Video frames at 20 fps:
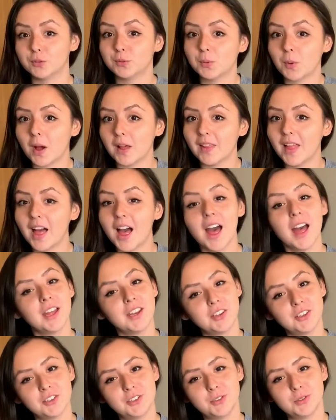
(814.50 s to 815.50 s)
Voila,
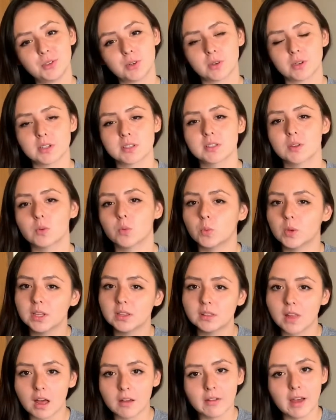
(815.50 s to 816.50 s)
new doors. We
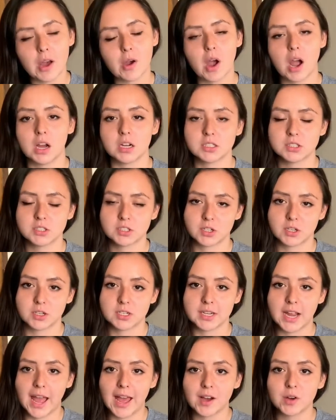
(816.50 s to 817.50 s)
love how ours
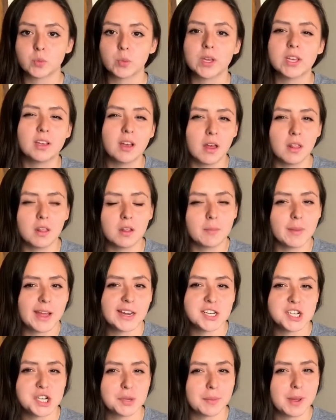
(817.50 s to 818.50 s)
turned out. We color
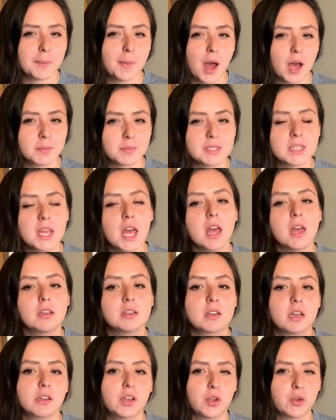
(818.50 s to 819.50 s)
matched to my mom's
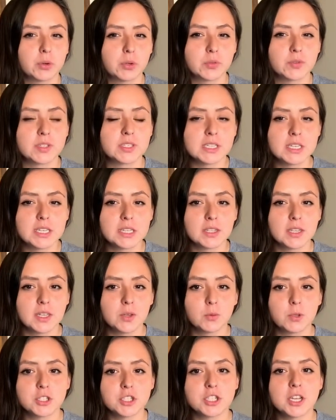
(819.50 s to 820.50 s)
tongue groove
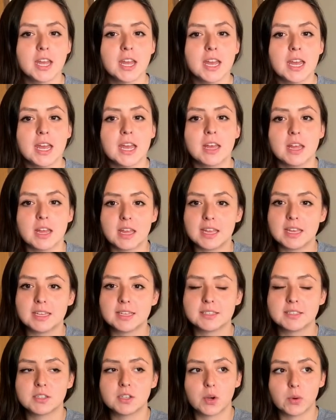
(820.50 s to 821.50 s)
ceiling, which
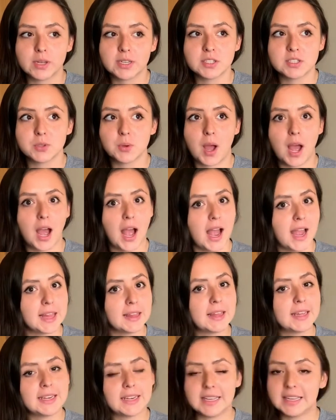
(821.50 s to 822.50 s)
is going to
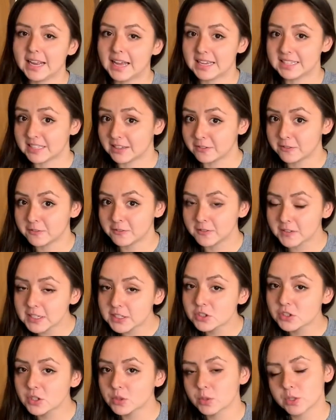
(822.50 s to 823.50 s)
highlight it as a
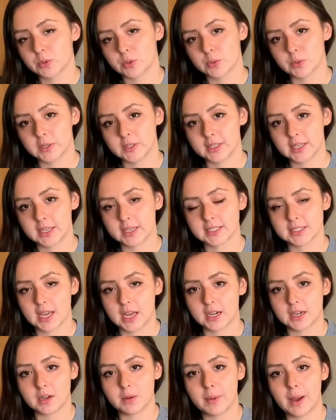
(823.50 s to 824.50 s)
feature, which we're really
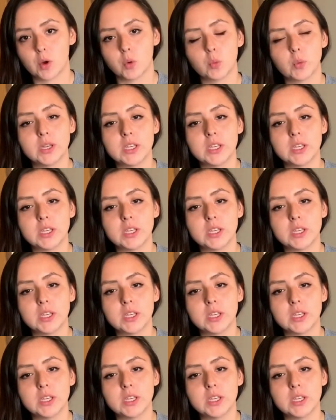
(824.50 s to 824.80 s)
excited about.